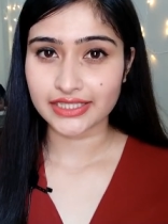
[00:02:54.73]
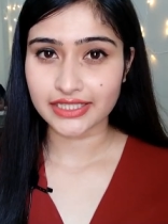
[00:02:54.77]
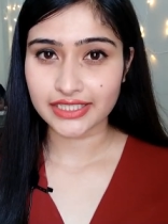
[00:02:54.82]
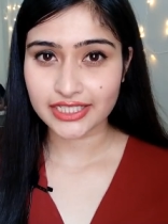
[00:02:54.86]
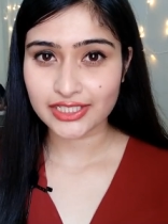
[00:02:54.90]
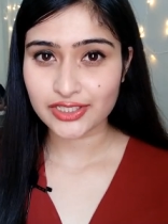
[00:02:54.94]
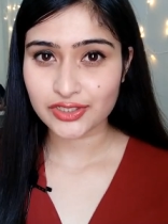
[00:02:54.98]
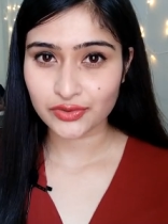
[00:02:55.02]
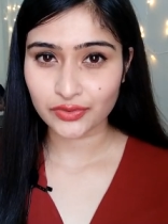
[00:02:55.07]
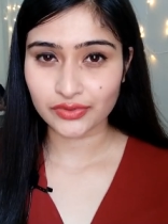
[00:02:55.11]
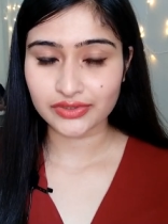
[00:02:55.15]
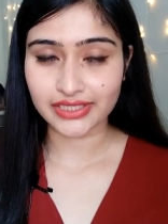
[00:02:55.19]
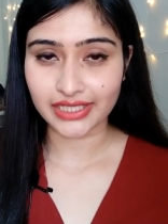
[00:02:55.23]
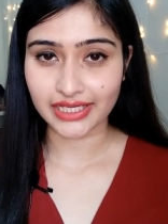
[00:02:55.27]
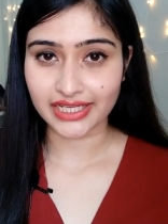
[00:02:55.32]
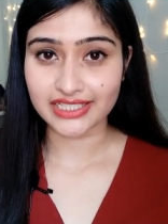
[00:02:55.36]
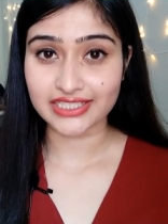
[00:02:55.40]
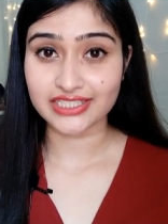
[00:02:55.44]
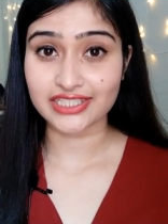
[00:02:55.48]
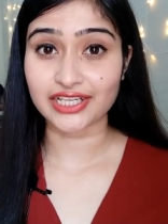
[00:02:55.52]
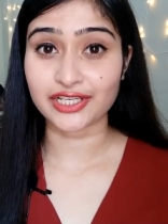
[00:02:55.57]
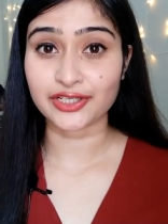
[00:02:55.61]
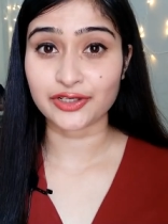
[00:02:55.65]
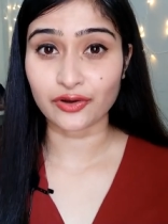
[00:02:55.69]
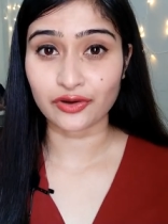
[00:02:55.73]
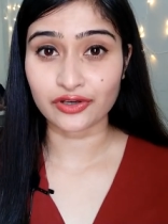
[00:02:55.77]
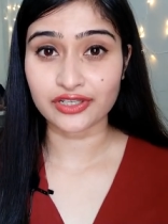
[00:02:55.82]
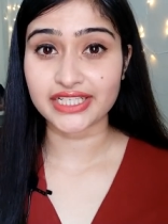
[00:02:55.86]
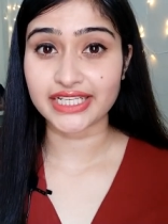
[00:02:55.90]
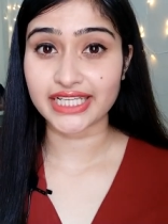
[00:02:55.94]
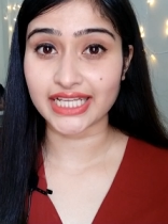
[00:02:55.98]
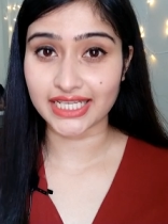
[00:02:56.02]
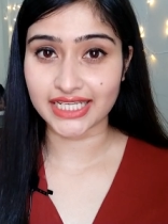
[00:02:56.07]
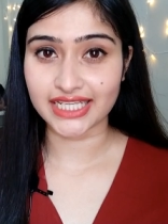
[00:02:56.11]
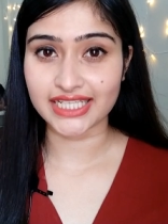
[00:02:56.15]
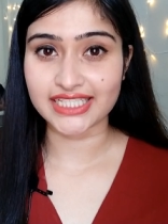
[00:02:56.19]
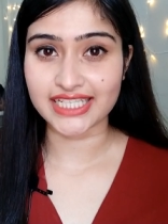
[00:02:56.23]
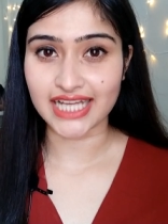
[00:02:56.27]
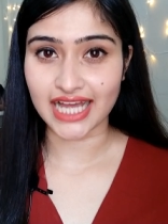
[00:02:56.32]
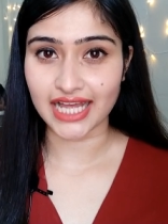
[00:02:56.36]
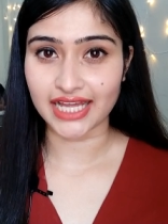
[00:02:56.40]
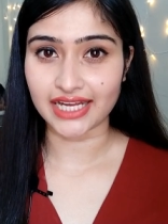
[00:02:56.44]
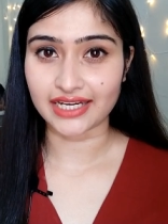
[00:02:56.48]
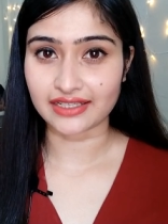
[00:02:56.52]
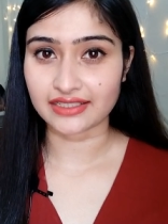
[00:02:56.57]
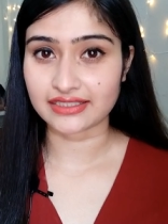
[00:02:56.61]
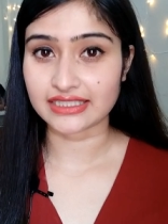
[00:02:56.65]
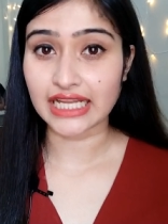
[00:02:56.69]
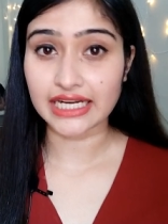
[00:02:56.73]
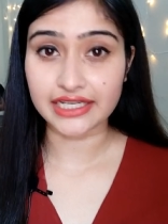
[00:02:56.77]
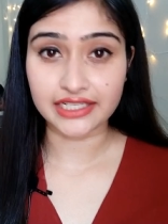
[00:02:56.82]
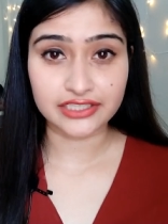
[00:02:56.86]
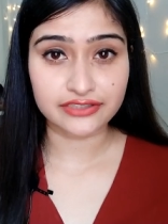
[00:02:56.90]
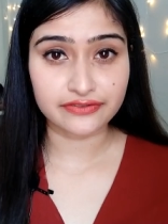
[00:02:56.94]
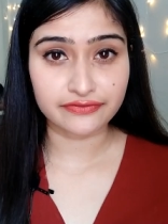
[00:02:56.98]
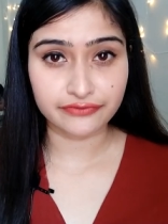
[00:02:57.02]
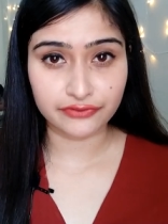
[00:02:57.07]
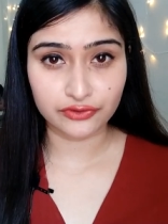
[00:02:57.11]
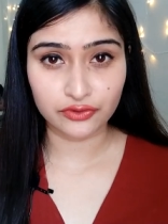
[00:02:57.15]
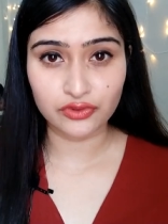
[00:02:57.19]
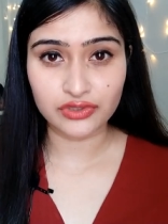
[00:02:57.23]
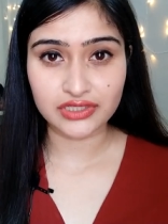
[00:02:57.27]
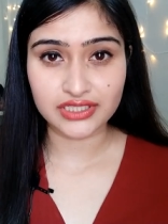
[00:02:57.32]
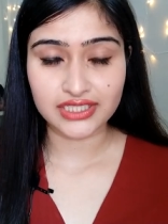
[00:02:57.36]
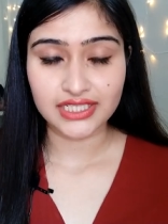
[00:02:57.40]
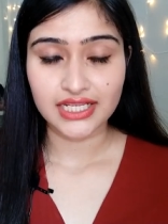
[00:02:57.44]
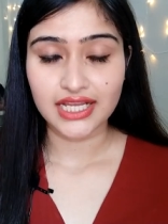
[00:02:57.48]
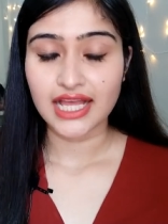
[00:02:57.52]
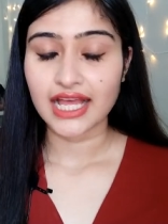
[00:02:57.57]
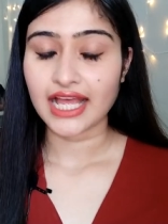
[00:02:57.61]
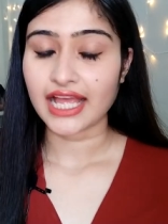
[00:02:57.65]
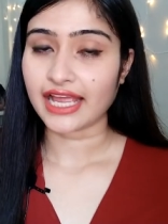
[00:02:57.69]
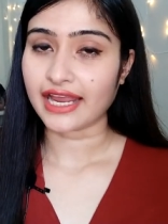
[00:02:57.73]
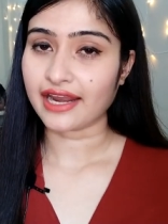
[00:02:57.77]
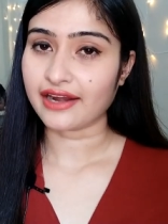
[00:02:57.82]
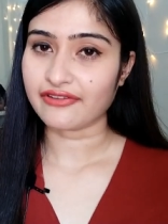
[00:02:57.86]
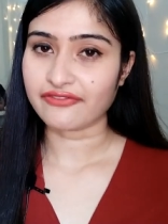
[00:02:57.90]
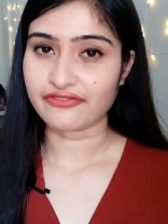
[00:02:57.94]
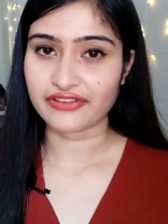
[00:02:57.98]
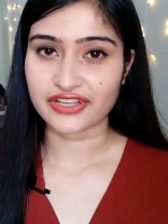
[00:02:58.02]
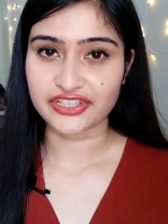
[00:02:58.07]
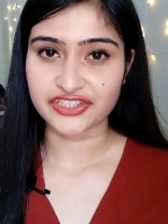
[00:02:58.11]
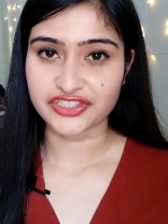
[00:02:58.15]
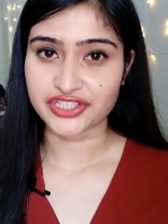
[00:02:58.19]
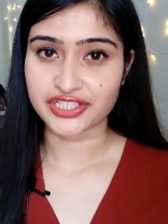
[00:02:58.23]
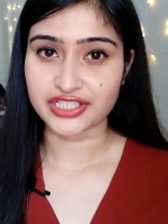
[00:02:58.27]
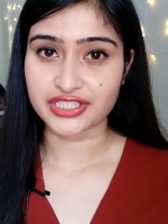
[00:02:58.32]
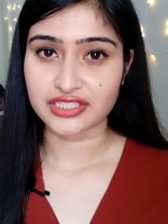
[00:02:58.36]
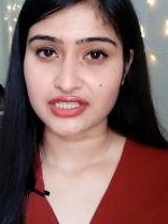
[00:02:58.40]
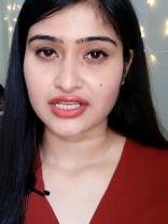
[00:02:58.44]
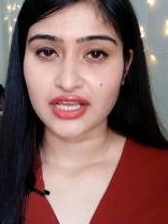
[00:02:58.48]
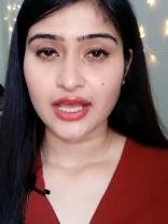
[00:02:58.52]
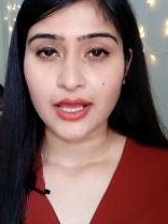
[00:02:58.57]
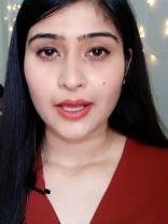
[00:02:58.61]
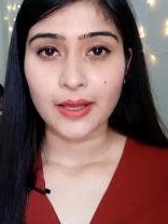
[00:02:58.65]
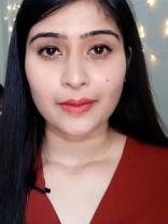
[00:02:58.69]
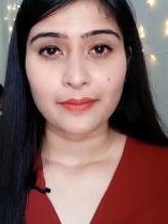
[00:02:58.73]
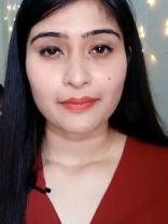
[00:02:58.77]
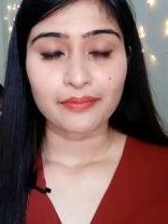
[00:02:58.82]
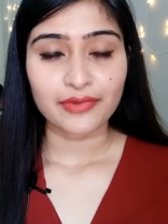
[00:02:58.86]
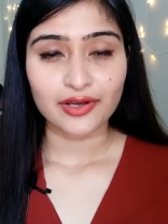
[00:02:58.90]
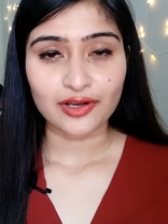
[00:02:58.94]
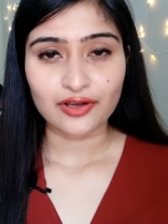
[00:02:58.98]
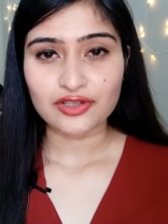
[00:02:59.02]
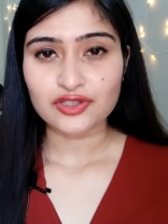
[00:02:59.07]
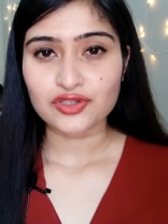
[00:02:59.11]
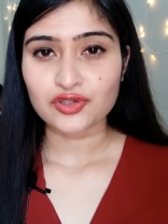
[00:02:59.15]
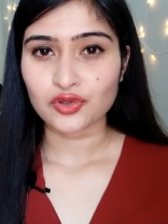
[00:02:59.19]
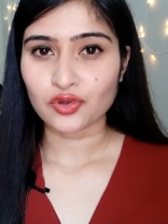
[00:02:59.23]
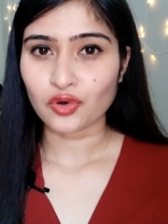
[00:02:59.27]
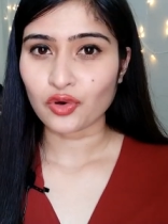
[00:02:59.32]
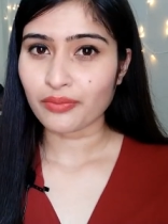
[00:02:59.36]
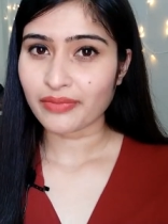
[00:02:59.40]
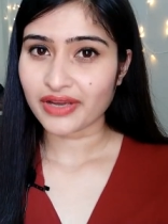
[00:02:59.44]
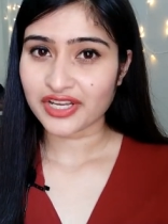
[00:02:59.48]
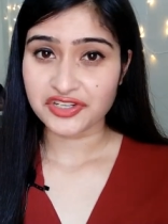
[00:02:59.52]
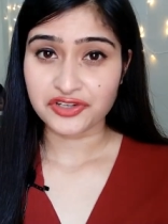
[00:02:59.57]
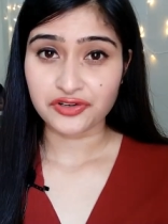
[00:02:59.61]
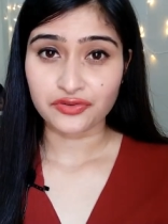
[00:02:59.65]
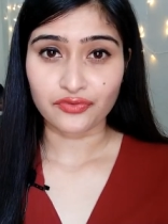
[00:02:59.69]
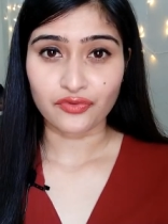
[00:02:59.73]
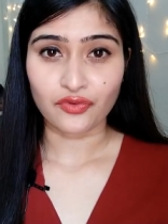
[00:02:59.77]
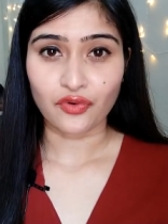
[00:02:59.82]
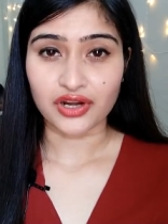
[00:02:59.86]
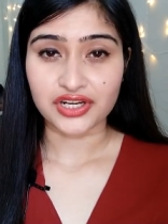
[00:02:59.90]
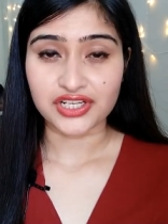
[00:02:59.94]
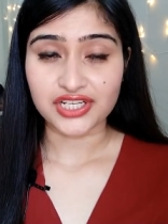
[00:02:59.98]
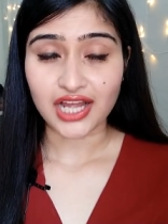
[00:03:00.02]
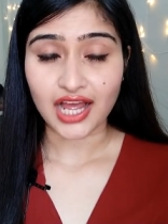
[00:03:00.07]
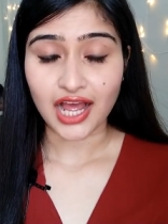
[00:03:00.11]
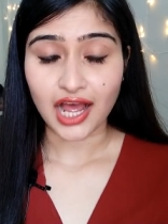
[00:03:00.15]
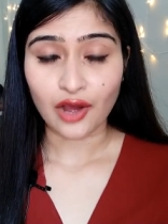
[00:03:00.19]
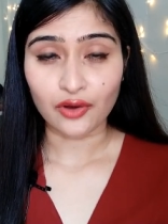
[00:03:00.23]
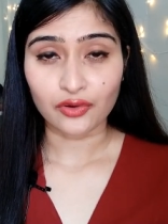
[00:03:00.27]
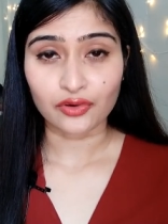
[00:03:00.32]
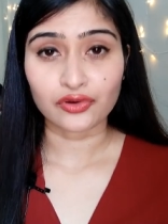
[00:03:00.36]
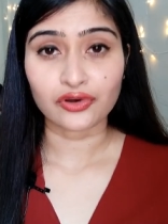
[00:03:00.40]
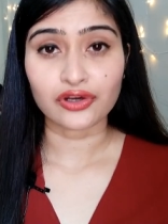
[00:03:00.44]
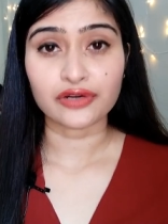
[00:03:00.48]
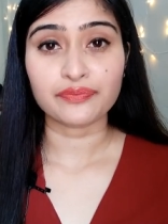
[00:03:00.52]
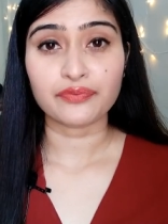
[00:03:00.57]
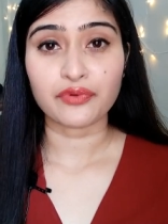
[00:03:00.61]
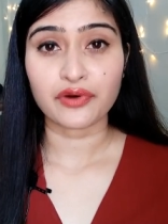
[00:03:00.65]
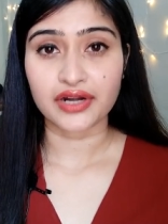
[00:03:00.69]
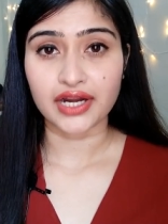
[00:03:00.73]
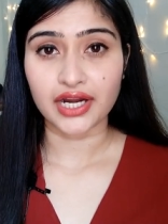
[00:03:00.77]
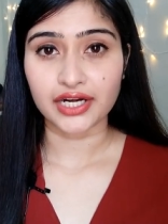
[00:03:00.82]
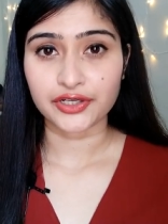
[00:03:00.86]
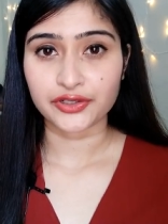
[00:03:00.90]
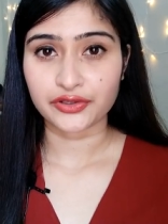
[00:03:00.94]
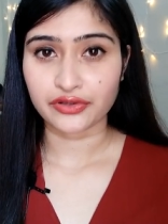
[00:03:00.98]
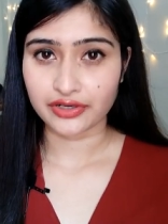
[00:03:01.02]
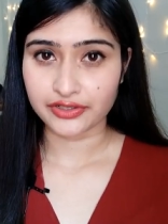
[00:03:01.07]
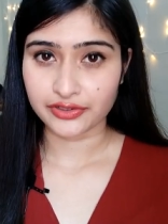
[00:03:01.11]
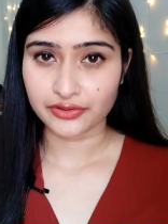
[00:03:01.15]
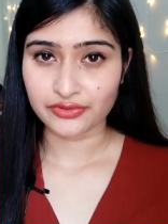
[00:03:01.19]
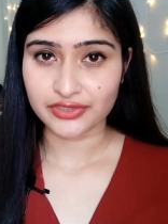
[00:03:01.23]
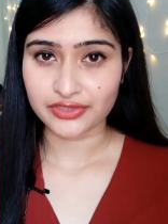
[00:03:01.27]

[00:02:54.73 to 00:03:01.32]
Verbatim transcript: these two things in your daily diet, that is fruits and veggies. Because no matter what, how good product you are